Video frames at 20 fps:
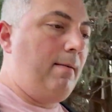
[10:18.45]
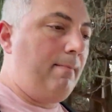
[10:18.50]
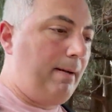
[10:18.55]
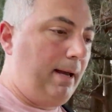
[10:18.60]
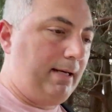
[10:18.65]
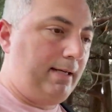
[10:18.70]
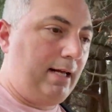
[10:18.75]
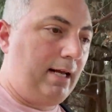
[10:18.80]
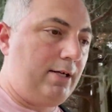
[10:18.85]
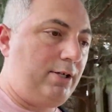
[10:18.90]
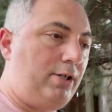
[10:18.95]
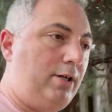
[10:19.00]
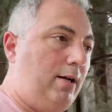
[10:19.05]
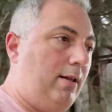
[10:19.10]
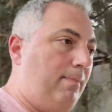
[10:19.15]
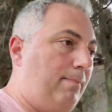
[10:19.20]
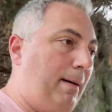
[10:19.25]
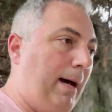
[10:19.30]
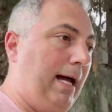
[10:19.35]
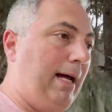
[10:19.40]
pay attention
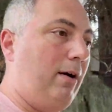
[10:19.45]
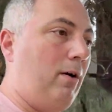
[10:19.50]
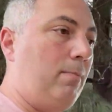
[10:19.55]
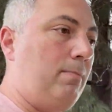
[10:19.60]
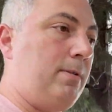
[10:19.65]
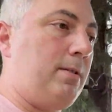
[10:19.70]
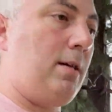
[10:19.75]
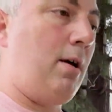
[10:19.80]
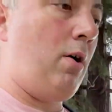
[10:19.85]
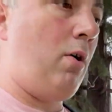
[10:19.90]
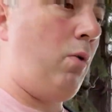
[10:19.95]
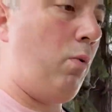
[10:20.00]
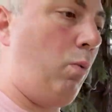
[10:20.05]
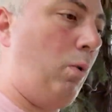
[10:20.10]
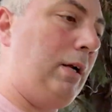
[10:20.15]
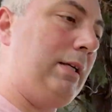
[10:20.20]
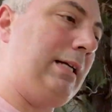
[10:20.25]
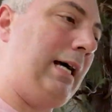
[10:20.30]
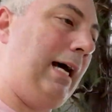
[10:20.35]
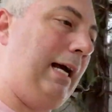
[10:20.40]
to the biomes,
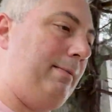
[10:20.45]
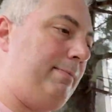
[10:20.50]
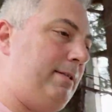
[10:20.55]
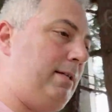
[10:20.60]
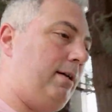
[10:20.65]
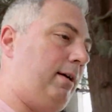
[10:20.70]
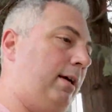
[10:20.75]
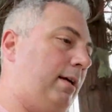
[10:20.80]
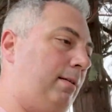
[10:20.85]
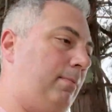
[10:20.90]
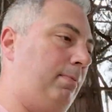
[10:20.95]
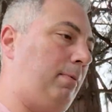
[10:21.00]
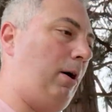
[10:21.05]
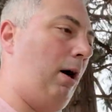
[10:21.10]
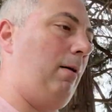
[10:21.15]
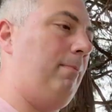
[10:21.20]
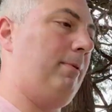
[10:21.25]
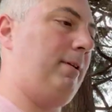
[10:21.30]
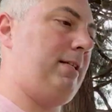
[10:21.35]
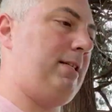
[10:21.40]
what types can
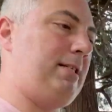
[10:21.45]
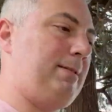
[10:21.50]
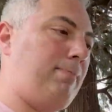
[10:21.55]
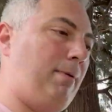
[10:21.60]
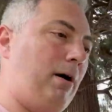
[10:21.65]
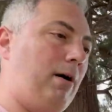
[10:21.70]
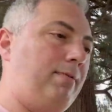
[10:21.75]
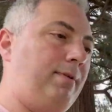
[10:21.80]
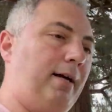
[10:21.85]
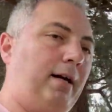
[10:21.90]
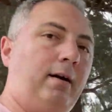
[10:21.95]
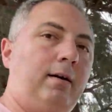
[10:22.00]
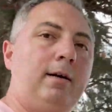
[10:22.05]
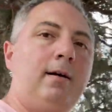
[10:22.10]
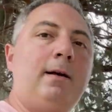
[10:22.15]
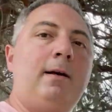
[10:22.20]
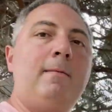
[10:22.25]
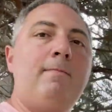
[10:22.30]
commonly spawn there.